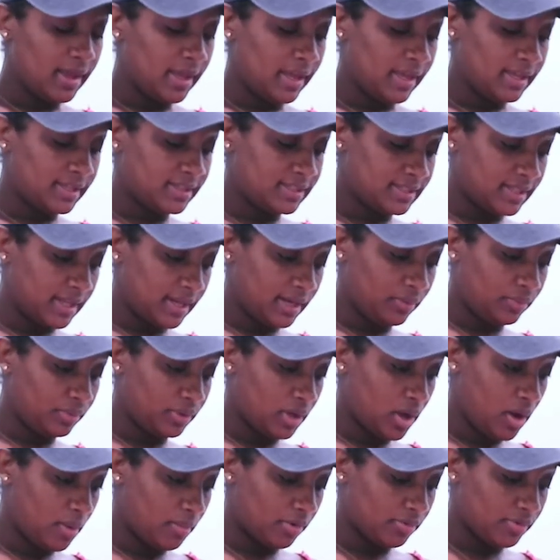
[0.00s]
He said it would
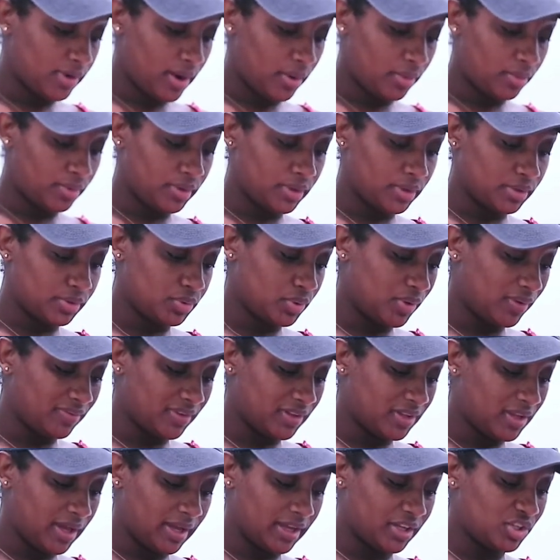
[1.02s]
come around 12
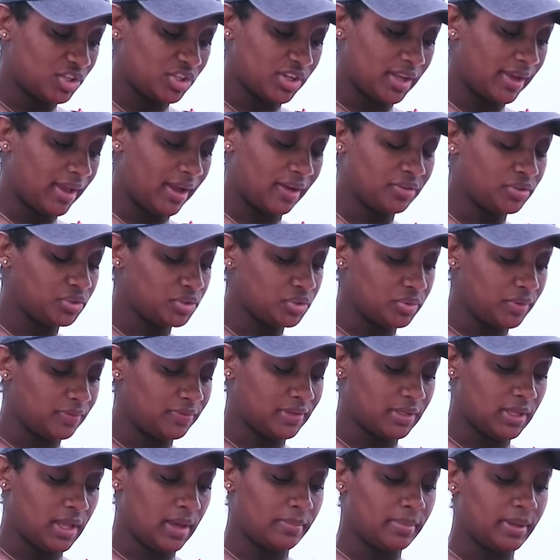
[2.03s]
o'clock-ish, like after 12
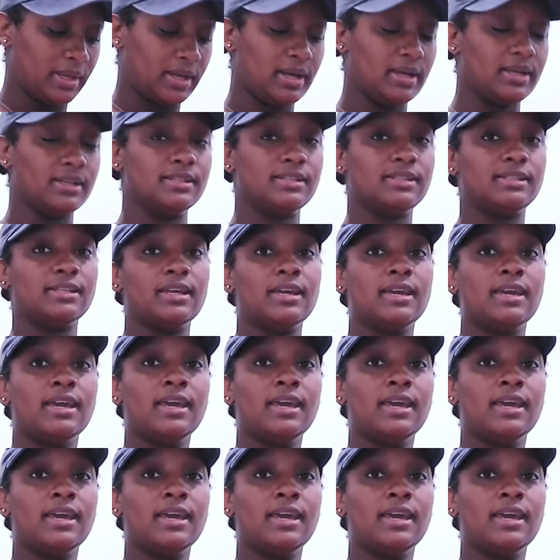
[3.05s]
o'clock because